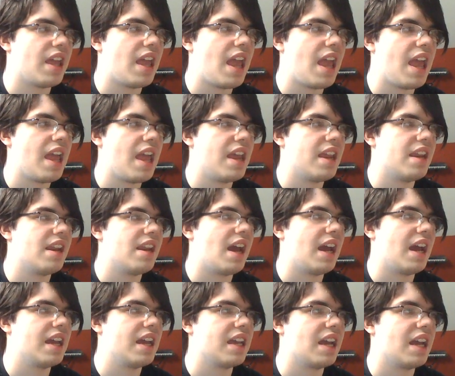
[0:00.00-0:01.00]
and
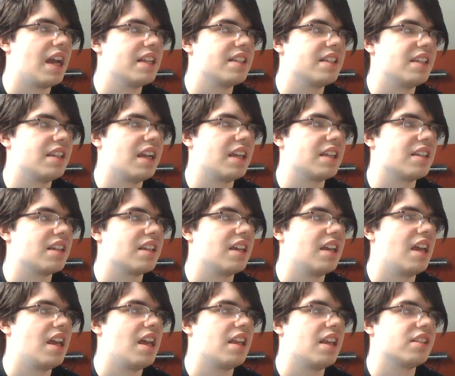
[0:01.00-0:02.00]
I did.
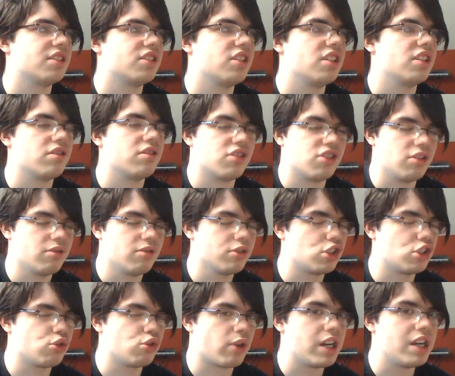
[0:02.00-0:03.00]
She
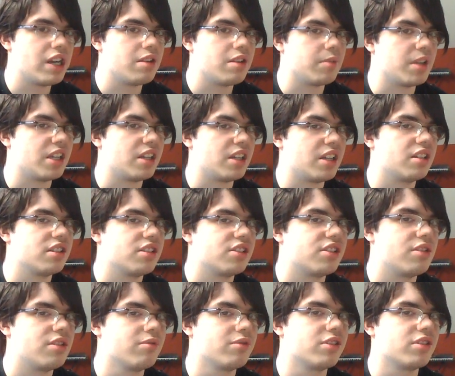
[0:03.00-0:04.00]
was draining me.
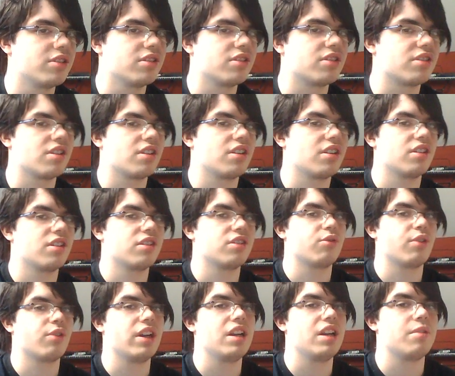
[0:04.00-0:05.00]
She was
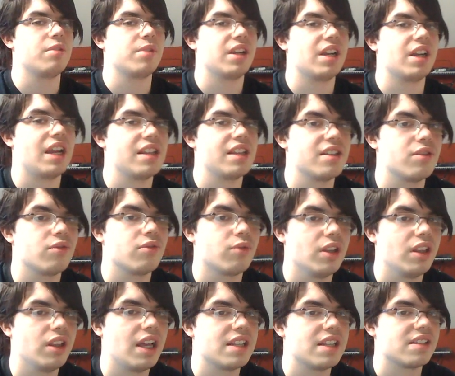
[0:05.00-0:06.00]
draining me, and I didn't
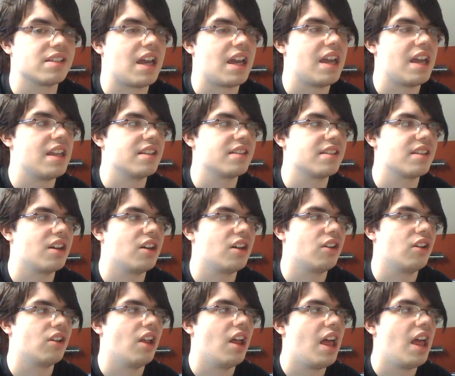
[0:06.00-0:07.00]
realize that
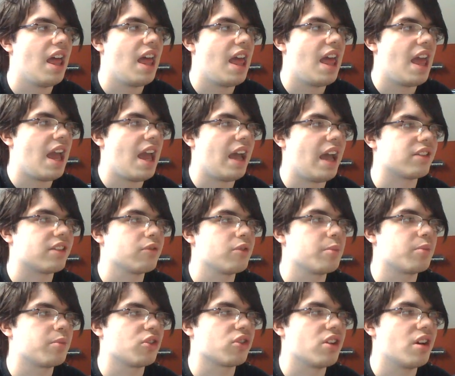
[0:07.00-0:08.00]
until after
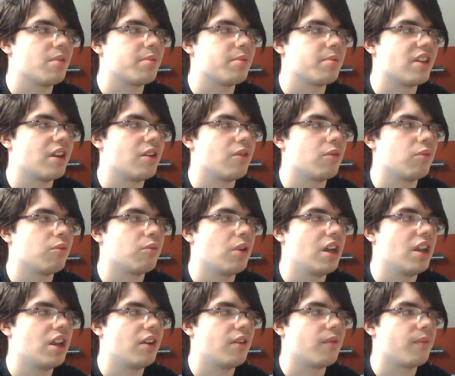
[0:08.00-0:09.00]
we broke up. And then
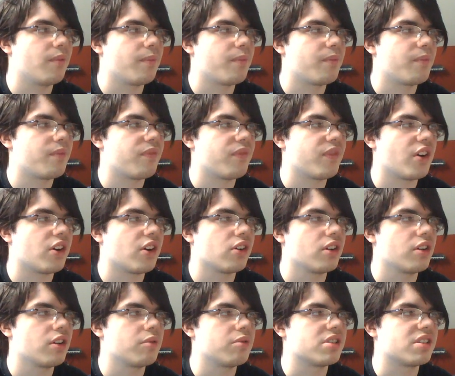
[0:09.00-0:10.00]
what
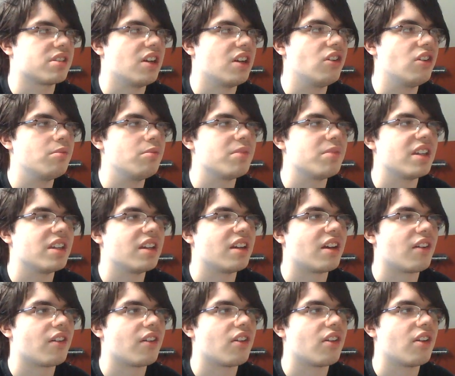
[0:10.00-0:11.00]
Ari was telling me
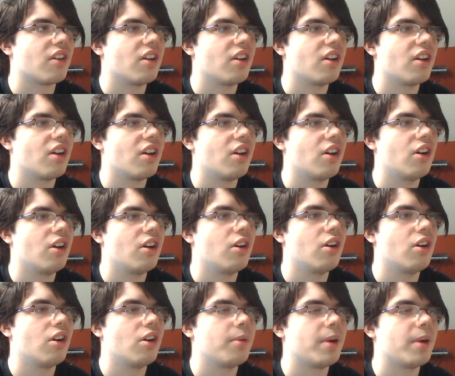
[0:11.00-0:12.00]

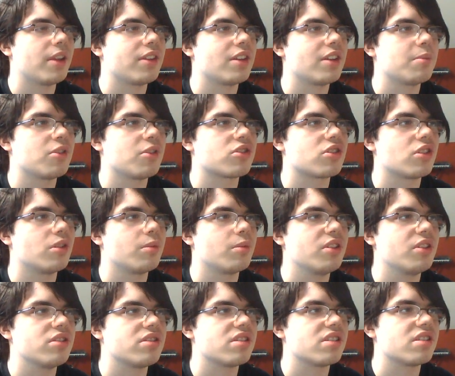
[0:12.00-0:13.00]
about the emotional
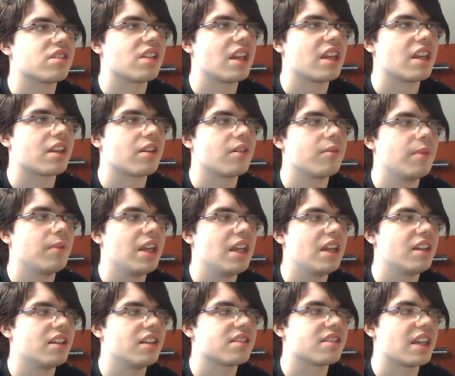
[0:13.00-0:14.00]
abuse is like,
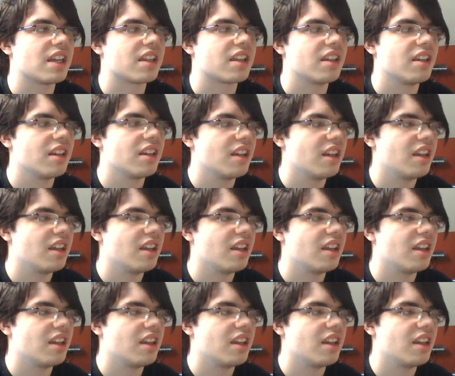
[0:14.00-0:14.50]
man, is like,